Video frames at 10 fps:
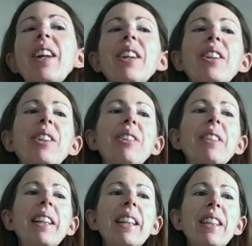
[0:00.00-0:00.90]
you
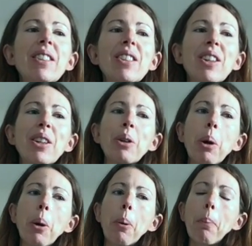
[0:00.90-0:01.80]
need to
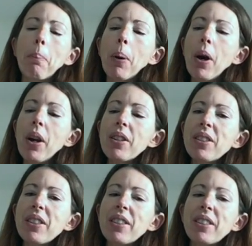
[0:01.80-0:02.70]

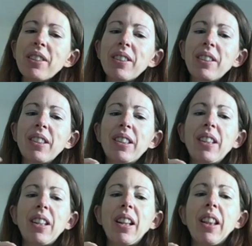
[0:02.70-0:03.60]
put
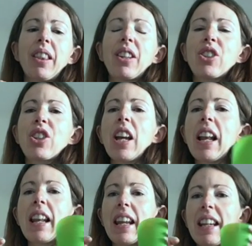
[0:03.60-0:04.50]
the
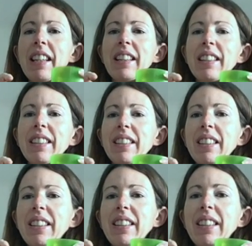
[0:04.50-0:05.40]
jelly
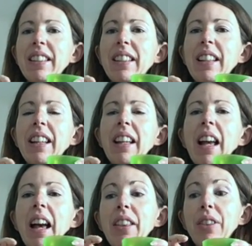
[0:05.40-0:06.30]

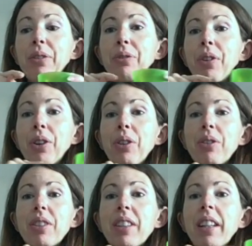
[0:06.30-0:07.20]
and the fruit